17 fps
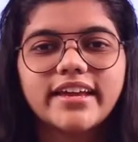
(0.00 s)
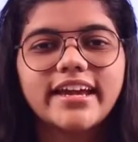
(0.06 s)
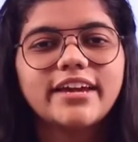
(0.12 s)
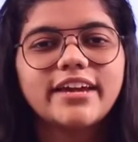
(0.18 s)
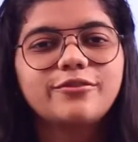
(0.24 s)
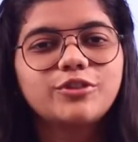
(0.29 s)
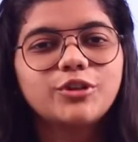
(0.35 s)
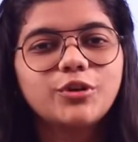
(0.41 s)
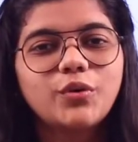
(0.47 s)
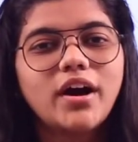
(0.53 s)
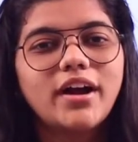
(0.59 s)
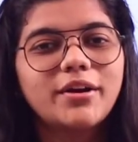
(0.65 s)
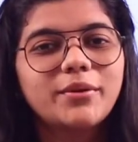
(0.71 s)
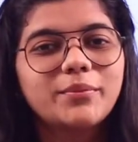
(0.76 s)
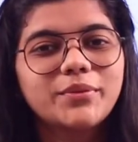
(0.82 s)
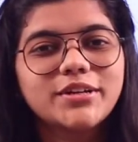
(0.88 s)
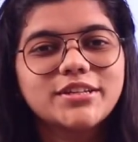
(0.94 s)
If you
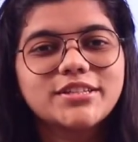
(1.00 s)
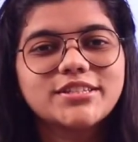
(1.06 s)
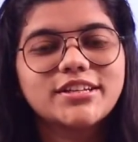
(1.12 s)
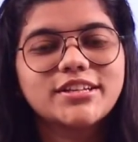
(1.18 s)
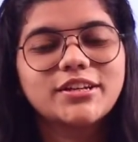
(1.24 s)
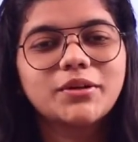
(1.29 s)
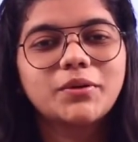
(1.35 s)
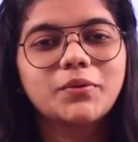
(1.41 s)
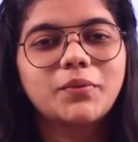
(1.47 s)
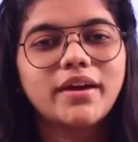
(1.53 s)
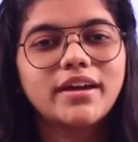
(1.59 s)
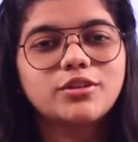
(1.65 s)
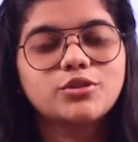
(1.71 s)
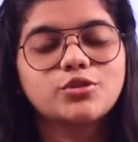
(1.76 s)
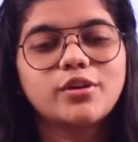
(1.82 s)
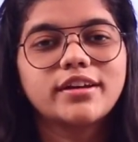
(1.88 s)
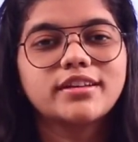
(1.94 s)
are a person who
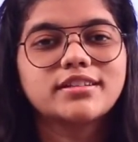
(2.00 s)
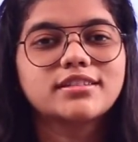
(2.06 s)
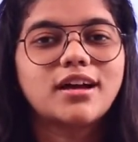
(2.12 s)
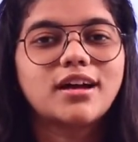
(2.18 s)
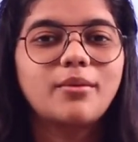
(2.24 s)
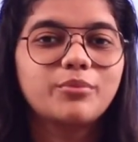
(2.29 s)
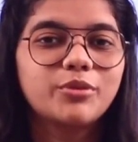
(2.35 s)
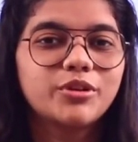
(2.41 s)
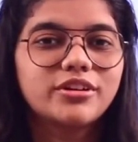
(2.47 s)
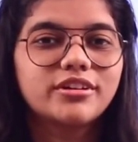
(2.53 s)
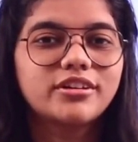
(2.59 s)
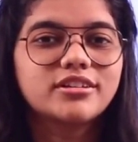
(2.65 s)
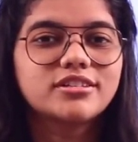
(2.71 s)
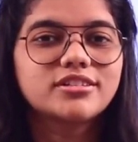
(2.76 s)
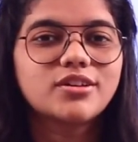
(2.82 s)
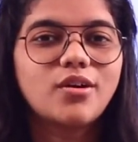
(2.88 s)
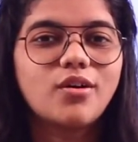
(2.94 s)
enjoys
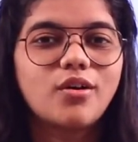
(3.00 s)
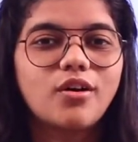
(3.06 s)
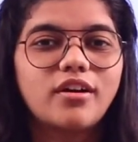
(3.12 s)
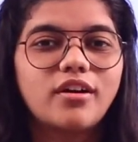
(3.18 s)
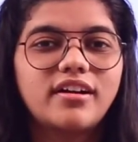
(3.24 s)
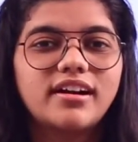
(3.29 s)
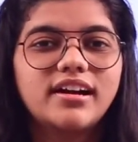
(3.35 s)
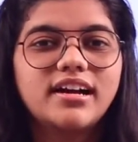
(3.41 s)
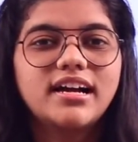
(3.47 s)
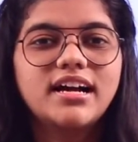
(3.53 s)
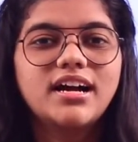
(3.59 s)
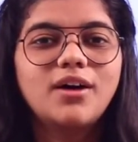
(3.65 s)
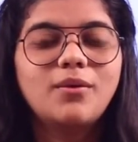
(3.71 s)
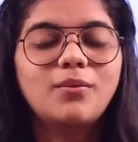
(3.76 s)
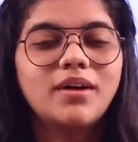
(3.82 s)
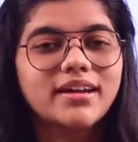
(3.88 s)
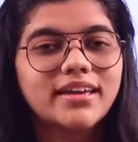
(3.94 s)
computers or
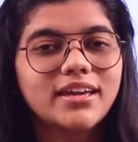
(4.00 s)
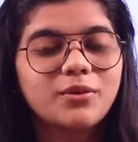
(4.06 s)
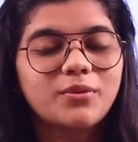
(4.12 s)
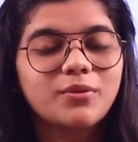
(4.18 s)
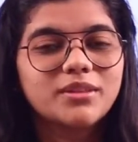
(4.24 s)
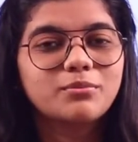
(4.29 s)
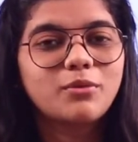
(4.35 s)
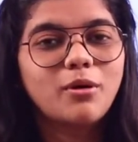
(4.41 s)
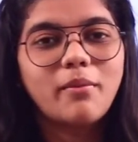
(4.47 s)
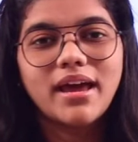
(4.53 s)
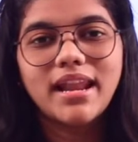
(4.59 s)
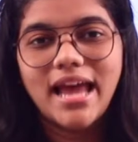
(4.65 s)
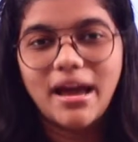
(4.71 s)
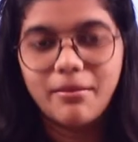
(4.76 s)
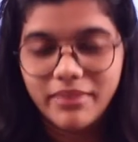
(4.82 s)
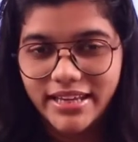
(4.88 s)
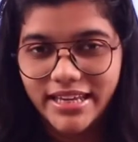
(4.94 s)
working with
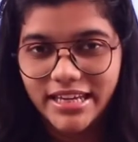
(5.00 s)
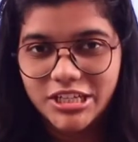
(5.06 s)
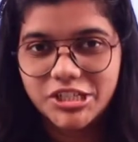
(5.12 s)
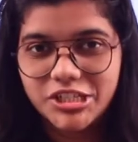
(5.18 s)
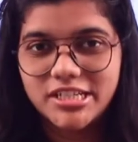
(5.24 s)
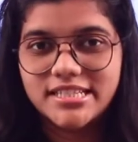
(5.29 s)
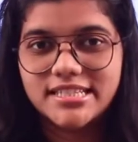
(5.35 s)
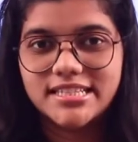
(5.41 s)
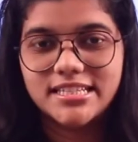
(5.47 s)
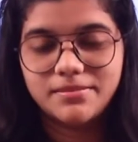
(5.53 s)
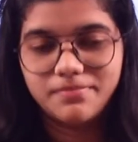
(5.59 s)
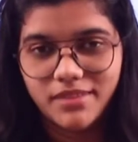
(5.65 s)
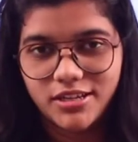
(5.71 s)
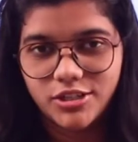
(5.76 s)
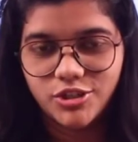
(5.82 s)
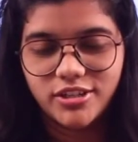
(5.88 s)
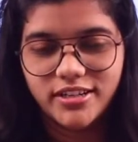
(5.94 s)
mobile applications
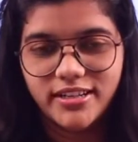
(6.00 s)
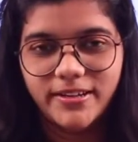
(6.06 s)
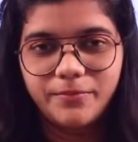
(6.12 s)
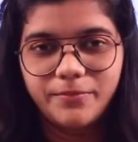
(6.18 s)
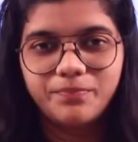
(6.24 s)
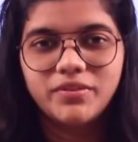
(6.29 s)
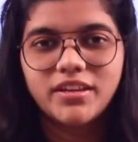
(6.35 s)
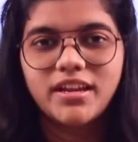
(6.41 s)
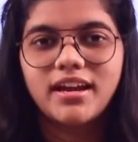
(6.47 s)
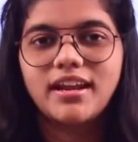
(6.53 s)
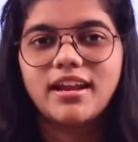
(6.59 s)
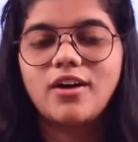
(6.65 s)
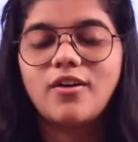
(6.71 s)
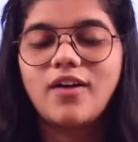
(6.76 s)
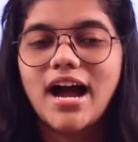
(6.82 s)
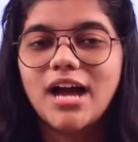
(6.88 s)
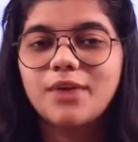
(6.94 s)
especially,
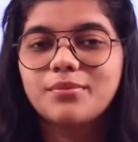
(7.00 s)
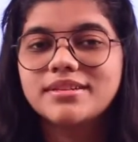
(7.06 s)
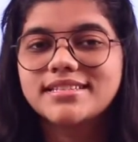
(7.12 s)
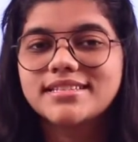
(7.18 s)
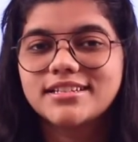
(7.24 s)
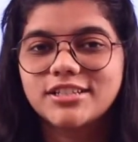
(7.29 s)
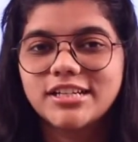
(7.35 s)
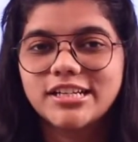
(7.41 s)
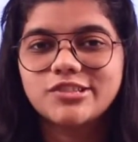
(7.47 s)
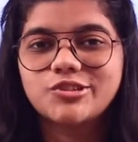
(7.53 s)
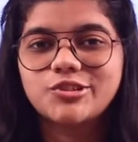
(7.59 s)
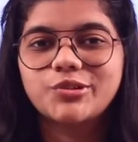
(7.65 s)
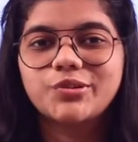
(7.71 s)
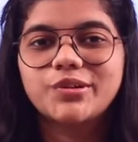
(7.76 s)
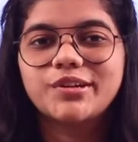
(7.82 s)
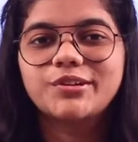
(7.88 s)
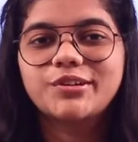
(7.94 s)
now I will suggest
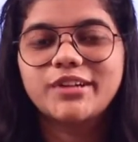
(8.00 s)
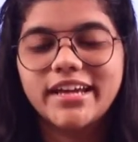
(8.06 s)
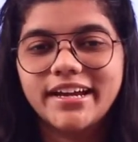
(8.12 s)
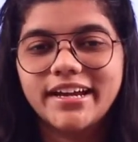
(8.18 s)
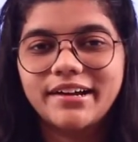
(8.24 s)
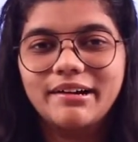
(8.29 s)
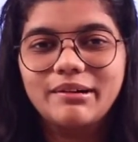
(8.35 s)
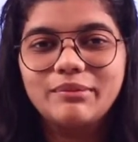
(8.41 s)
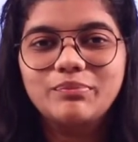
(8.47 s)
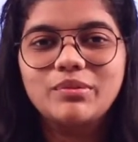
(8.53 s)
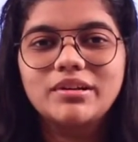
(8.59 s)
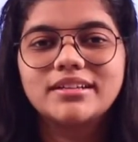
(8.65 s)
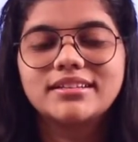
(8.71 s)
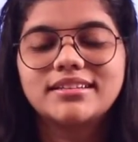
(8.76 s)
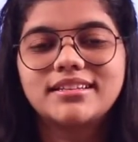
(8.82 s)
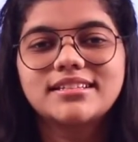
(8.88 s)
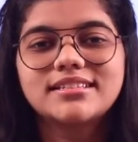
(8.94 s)
you to take up
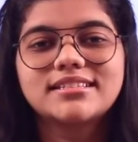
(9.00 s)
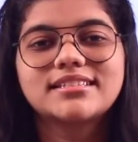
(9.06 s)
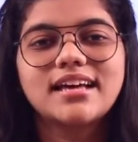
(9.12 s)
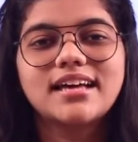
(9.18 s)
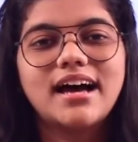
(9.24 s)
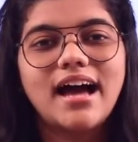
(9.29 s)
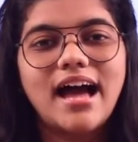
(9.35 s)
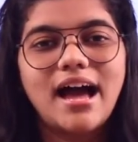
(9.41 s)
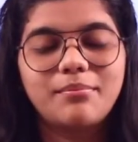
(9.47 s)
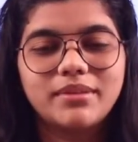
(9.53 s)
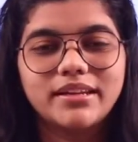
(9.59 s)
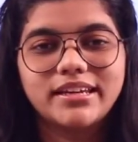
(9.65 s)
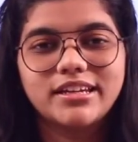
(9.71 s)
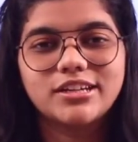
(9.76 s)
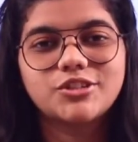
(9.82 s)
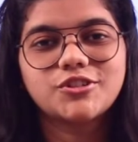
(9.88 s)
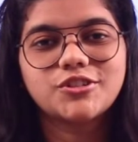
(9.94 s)
this
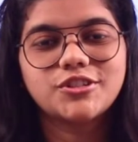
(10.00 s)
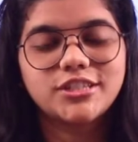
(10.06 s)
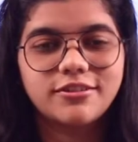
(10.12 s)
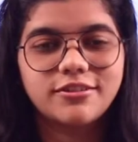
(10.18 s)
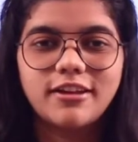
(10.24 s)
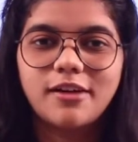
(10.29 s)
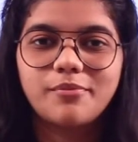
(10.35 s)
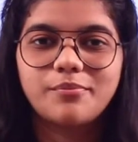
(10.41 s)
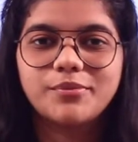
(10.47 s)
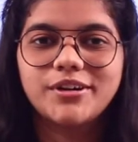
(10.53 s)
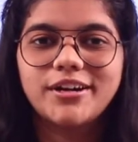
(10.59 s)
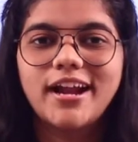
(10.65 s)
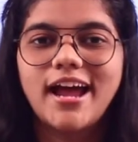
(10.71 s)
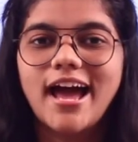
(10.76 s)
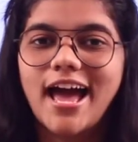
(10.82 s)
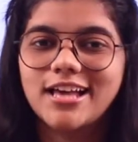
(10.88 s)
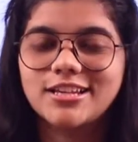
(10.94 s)
application
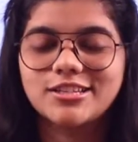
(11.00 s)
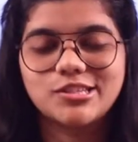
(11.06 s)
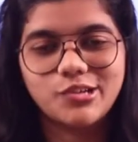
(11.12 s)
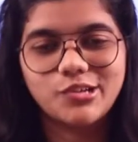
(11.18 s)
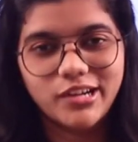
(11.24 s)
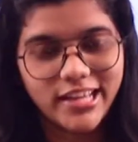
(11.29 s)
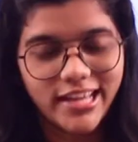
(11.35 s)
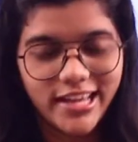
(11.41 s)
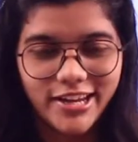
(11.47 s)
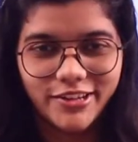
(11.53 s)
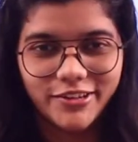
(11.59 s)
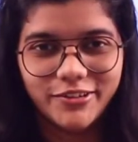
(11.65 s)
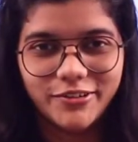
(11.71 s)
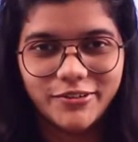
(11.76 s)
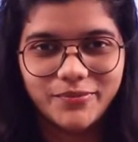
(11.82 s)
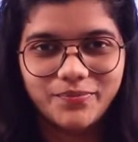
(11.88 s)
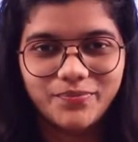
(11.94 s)
developer as your
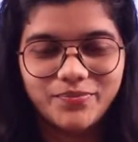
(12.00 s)
career.